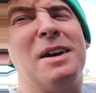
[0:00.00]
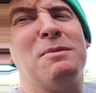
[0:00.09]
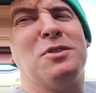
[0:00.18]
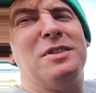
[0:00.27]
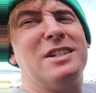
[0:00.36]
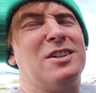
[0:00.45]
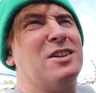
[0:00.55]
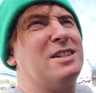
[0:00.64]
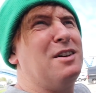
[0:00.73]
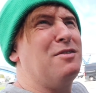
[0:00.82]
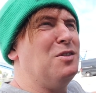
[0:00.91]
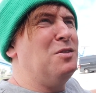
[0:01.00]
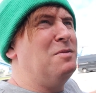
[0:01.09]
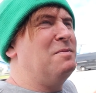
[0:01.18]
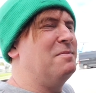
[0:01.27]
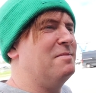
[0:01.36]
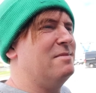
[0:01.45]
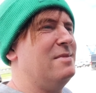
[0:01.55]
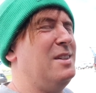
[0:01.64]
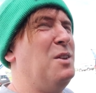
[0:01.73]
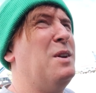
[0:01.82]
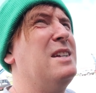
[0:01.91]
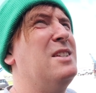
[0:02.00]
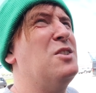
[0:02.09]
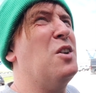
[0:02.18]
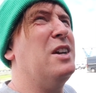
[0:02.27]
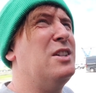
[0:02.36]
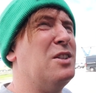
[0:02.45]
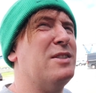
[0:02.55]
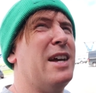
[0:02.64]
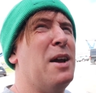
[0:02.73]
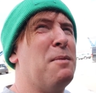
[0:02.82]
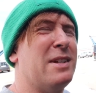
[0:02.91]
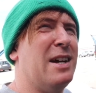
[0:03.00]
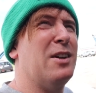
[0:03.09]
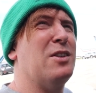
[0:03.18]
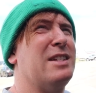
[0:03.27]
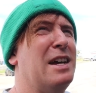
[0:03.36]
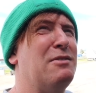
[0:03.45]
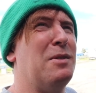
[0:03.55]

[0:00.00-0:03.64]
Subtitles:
Right, I'm showing these doors now full. You guys enjoy your chill time while I go slave